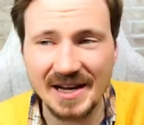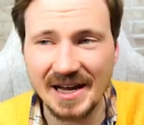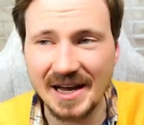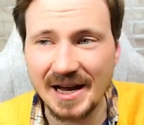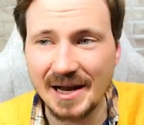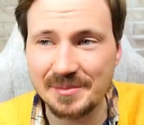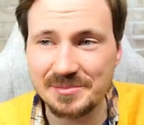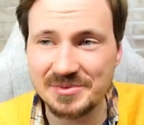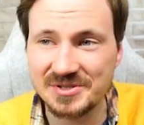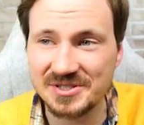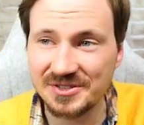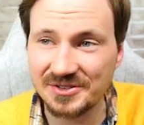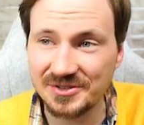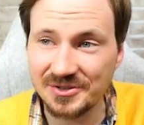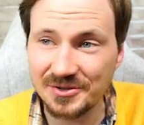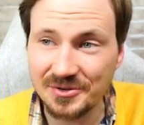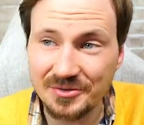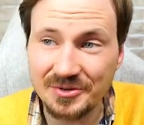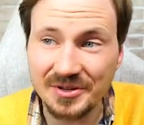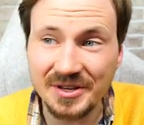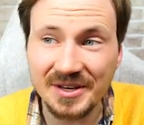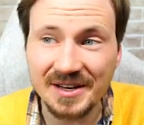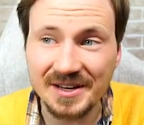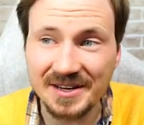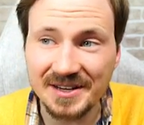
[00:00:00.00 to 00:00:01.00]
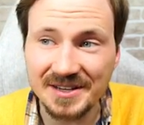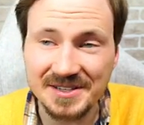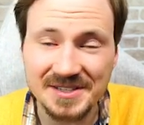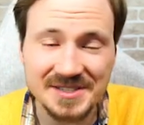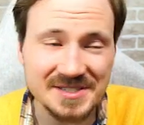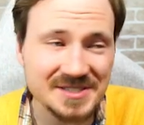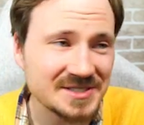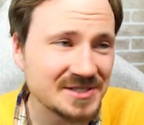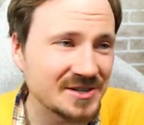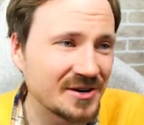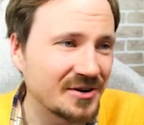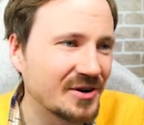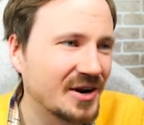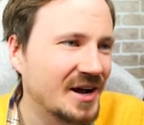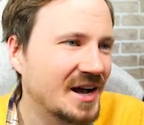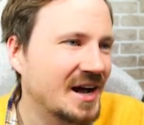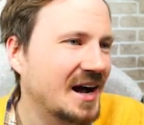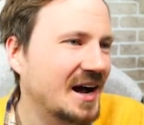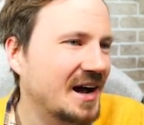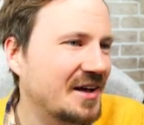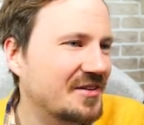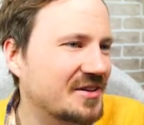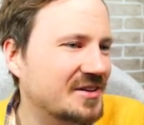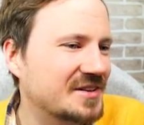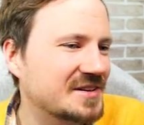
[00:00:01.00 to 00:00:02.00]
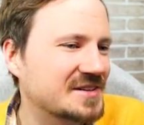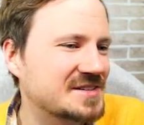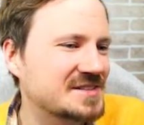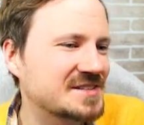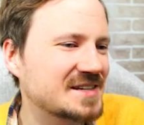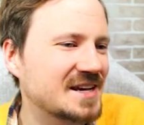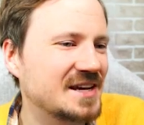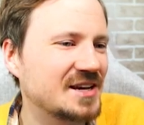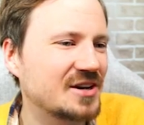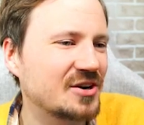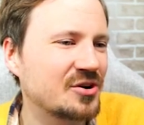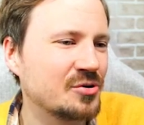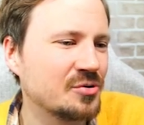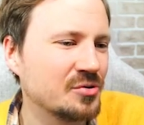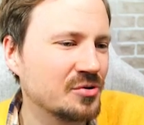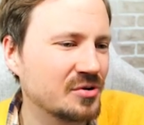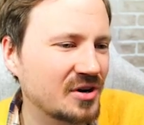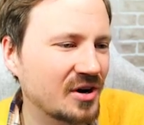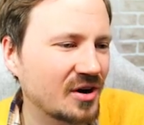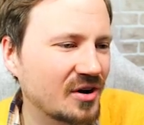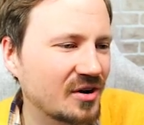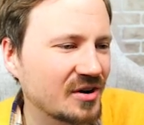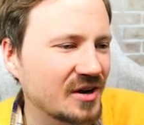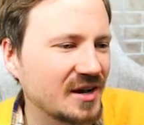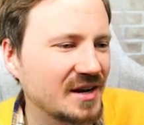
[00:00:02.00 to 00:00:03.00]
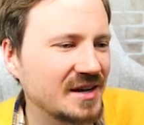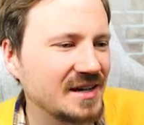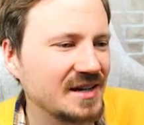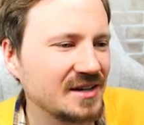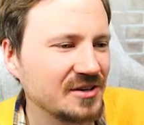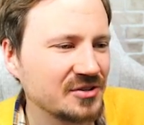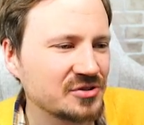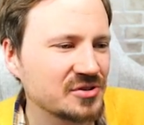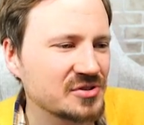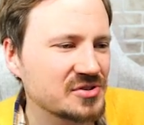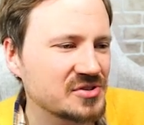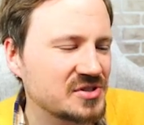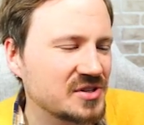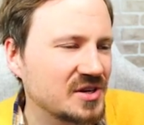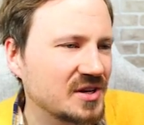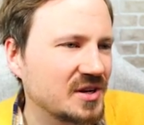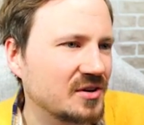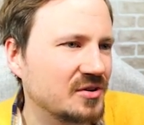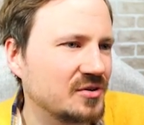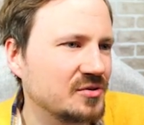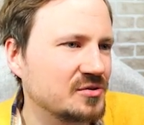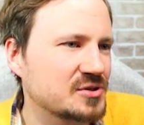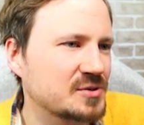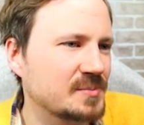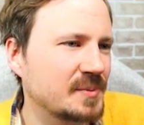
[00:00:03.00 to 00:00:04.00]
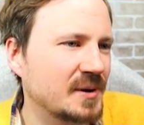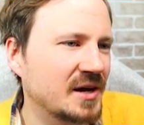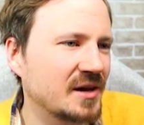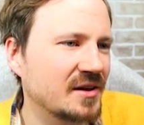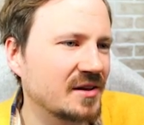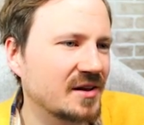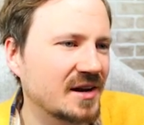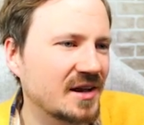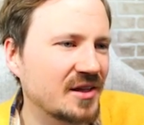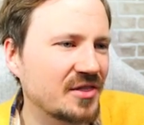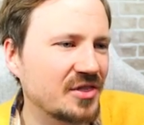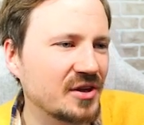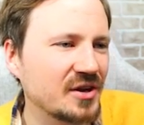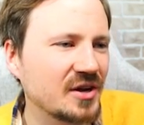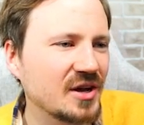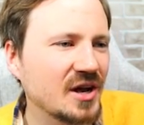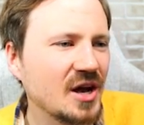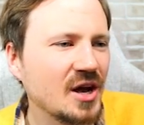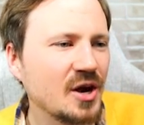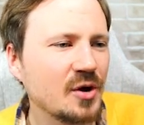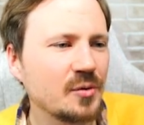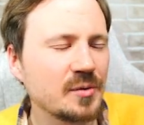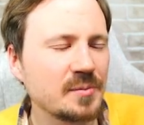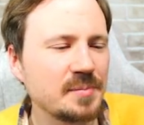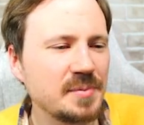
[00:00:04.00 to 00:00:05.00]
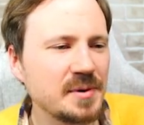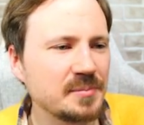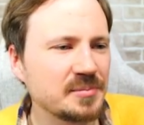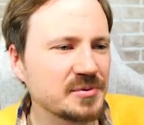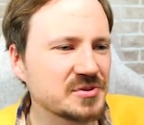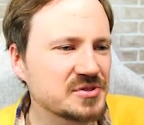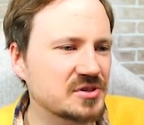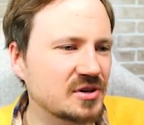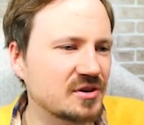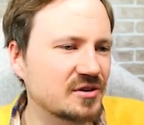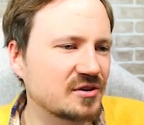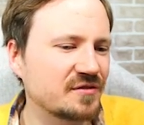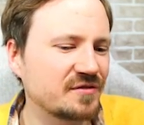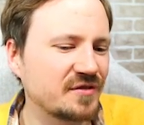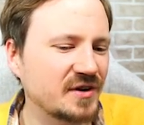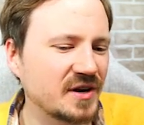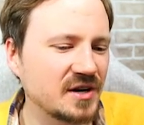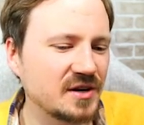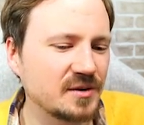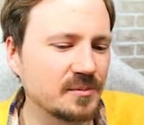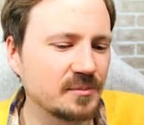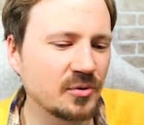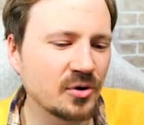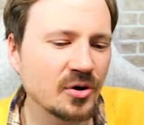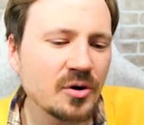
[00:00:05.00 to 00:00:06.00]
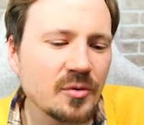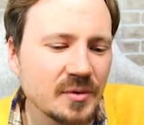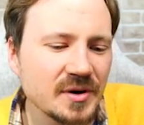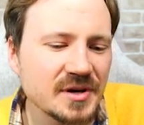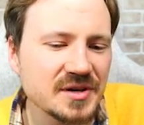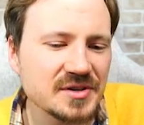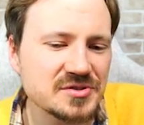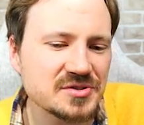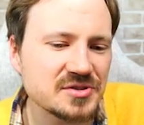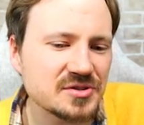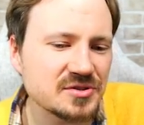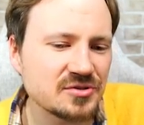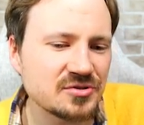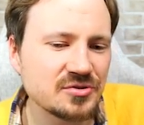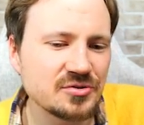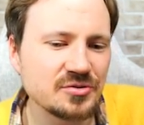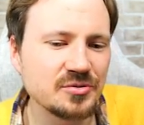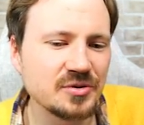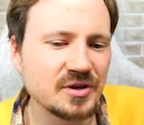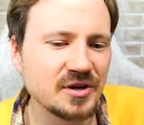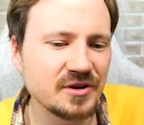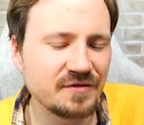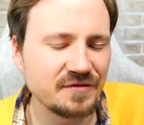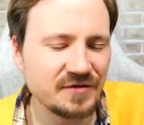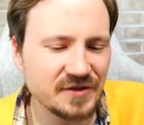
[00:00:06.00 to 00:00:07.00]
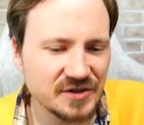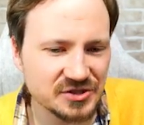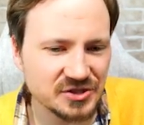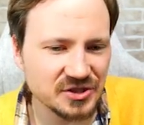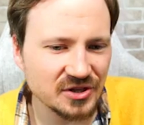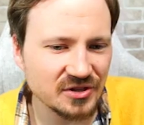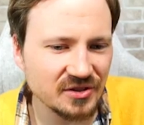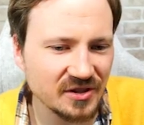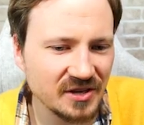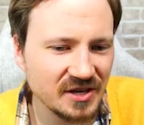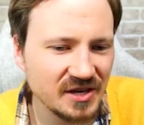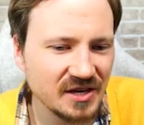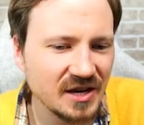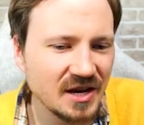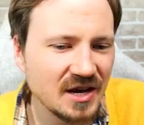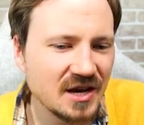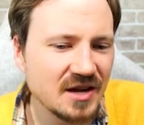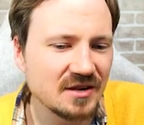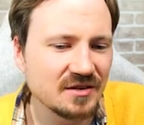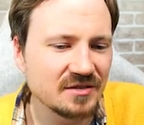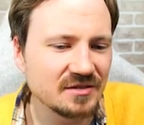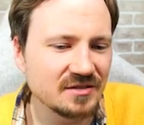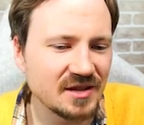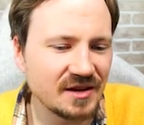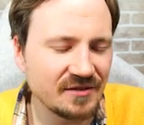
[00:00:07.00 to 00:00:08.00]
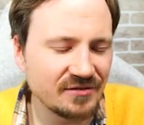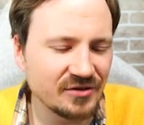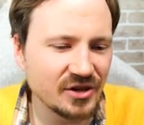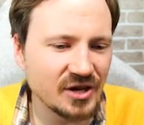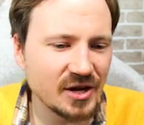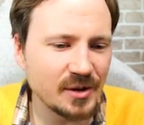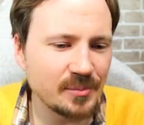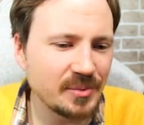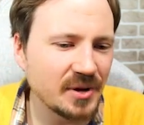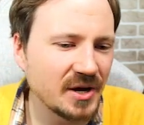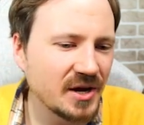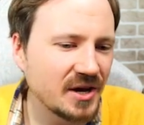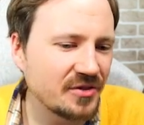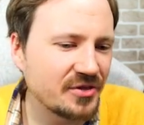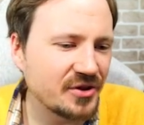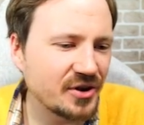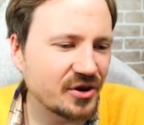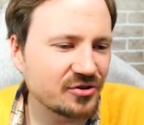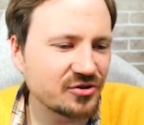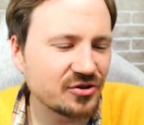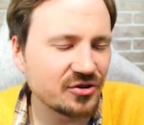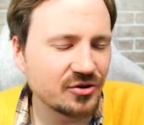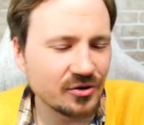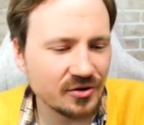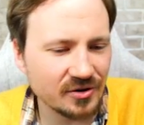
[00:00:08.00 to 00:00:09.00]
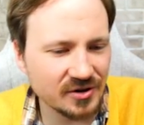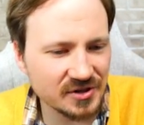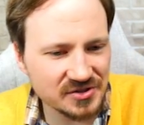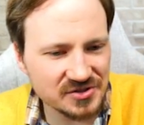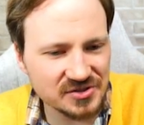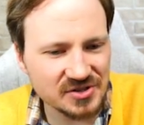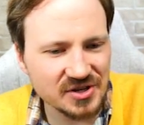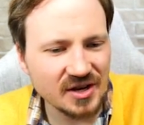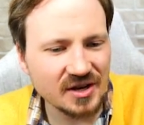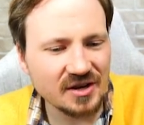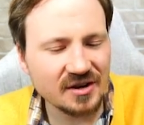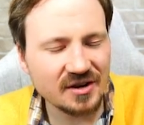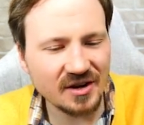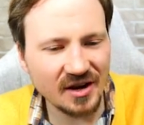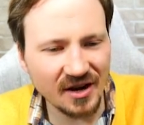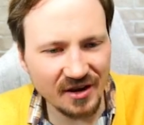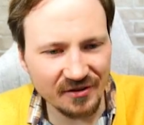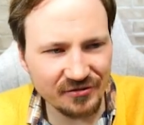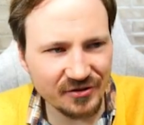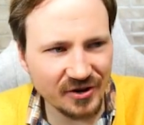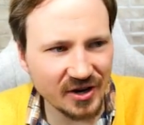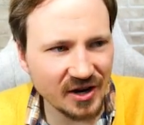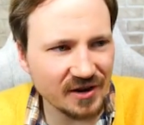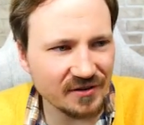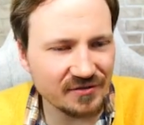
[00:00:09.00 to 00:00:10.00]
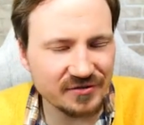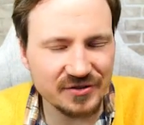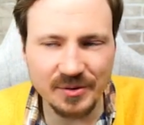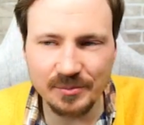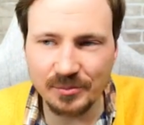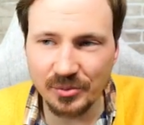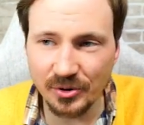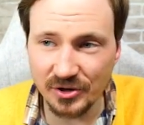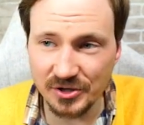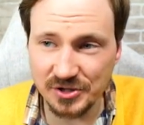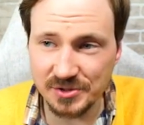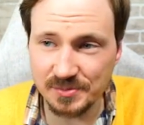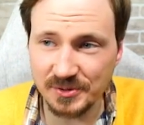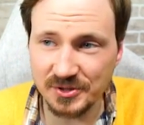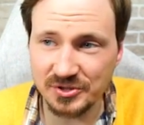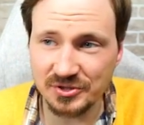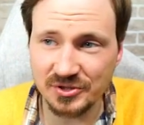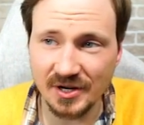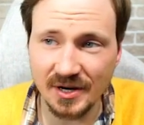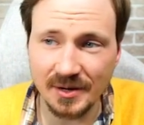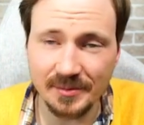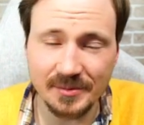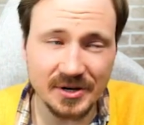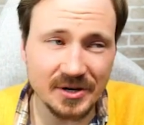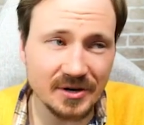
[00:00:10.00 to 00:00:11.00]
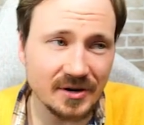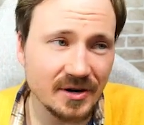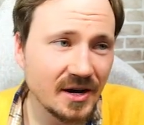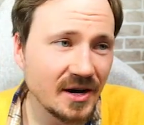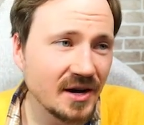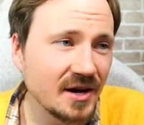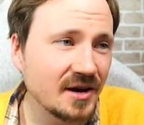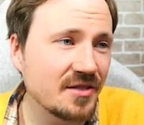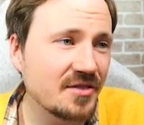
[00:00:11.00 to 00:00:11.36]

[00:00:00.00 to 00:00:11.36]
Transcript: Absolutely it is. So I think this is a cool card, an interesting new spell, and I think when people start to find more ways to efficiently level up their Tenoris, Cough, Temporal Spectrometer,